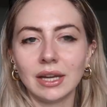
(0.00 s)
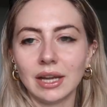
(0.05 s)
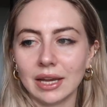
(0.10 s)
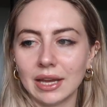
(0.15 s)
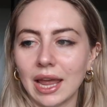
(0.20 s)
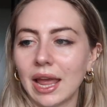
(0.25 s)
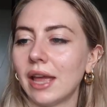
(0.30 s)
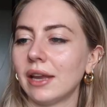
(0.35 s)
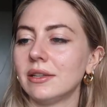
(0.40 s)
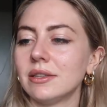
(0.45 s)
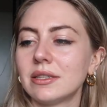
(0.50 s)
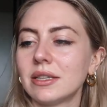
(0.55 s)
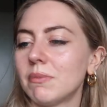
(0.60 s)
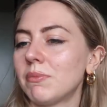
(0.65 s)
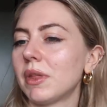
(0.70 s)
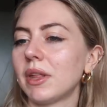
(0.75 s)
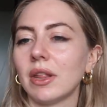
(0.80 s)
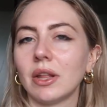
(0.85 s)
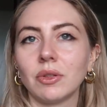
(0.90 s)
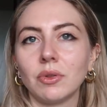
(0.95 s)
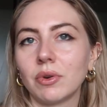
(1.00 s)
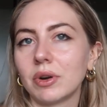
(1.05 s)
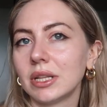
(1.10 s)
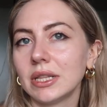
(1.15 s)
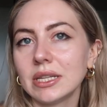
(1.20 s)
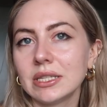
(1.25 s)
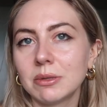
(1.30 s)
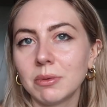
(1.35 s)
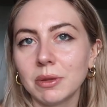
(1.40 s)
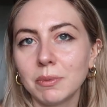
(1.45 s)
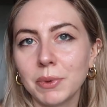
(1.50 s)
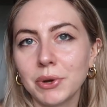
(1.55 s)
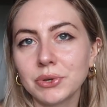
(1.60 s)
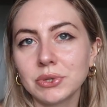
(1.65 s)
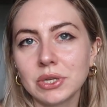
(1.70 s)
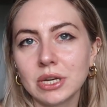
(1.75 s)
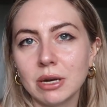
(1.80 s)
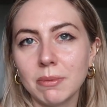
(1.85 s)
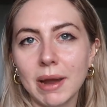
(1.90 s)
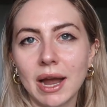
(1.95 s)
Again, something that Lauren Elizabeth
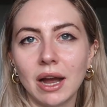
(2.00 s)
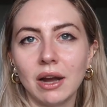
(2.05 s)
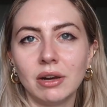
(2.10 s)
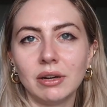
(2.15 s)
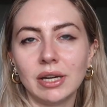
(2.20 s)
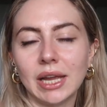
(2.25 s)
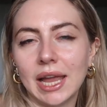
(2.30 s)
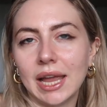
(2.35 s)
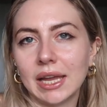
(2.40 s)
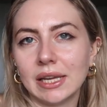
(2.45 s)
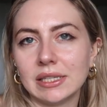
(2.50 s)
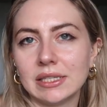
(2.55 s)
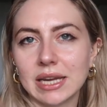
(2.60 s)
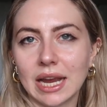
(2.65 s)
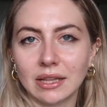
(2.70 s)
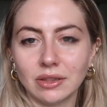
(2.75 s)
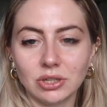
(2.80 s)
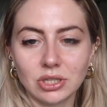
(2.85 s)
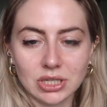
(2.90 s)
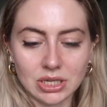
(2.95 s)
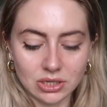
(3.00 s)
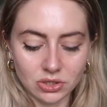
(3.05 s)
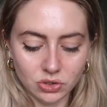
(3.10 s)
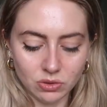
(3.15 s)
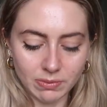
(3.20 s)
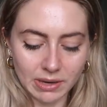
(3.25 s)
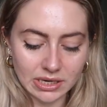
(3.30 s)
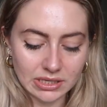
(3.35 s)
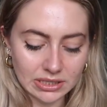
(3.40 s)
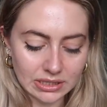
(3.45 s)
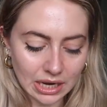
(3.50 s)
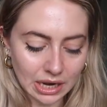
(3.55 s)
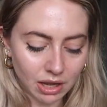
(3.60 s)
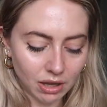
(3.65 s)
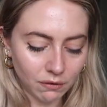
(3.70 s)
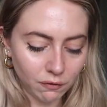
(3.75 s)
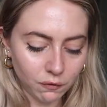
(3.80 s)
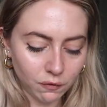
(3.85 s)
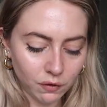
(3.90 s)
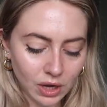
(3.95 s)
posted about and I looked into
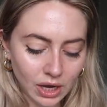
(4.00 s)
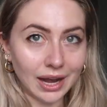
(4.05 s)
myself.